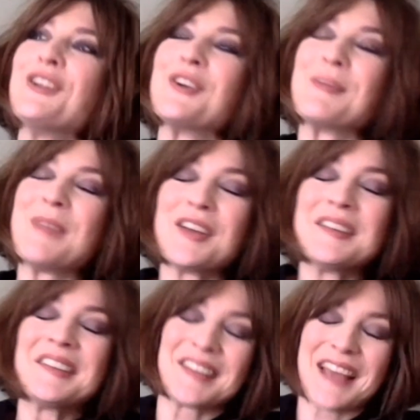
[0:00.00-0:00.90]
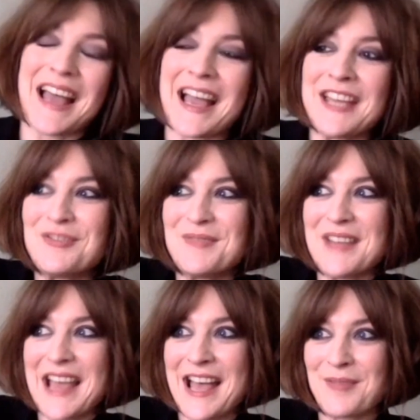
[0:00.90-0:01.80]
look, because
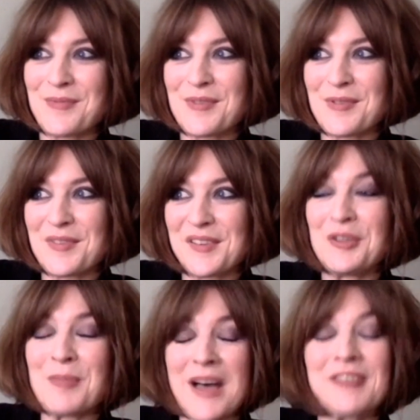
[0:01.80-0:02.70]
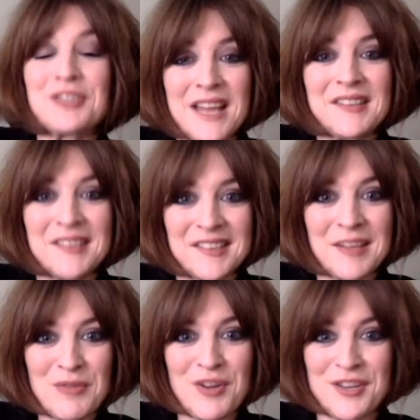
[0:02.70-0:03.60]
so the masterclasses
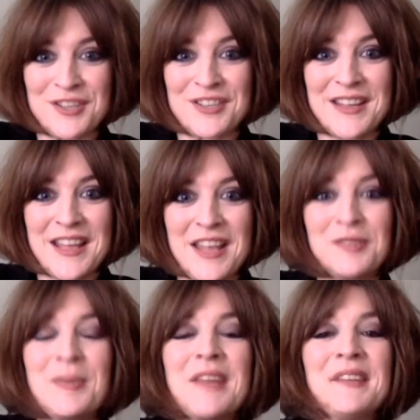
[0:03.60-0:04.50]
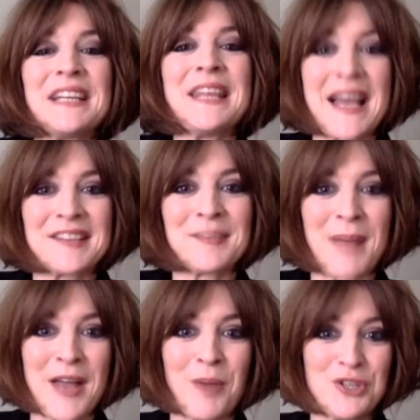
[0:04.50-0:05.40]
that we run. So basically that's
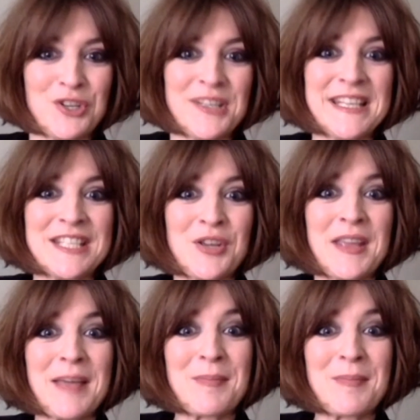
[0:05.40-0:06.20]
my opportunity to